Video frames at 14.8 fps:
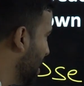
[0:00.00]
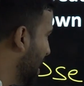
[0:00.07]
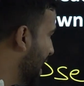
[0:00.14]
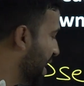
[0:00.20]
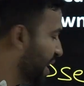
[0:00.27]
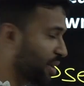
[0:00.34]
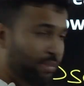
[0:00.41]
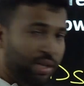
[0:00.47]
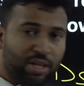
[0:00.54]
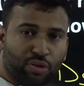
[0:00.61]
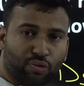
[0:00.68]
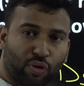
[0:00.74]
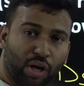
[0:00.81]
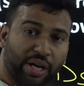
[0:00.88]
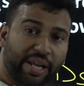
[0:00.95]
Re
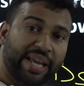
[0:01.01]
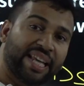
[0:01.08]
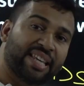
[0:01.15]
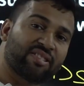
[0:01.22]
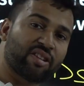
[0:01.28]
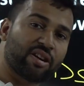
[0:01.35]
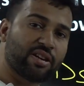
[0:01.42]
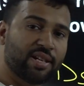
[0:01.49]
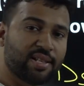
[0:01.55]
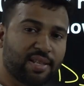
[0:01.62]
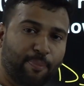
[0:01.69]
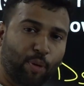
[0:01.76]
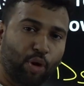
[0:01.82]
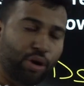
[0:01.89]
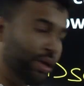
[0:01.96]
means what? External
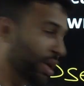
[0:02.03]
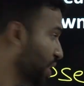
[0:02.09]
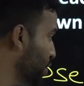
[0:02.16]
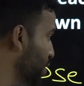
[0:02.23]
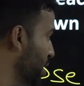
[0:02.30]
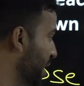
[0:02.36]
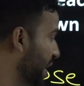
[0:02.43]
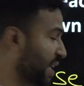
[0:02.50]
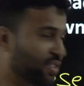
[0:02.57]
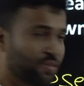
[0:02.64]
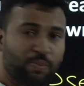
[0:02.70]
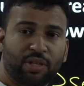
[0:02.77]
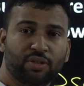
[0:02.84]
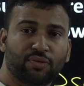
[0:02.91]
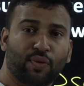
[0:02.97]
support reaction. S
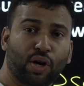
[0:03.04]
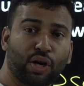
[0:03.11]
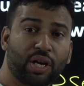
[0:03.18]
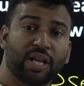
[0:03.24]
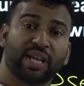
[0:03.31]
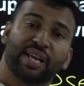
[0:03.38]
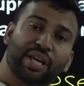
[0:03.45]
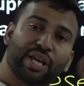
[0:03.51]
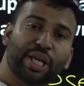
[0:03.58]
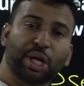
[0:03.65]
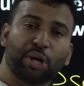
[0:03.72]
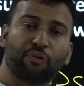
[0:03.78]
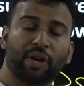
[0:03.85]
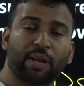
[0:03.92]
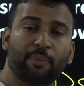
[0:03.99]
means what?
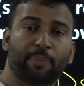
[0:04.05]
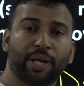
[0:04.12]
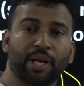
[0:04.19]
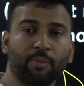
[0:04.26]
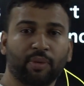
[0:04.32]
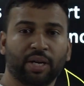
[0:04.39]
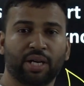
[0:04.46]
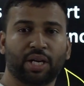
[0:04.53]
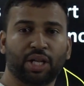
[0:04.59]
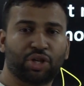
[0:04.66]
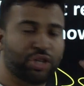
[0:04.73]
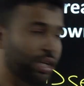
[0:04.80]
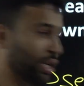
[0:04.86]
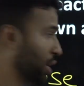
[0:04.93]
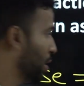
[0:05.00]
Equilibrium
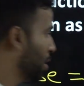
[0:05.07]
condition.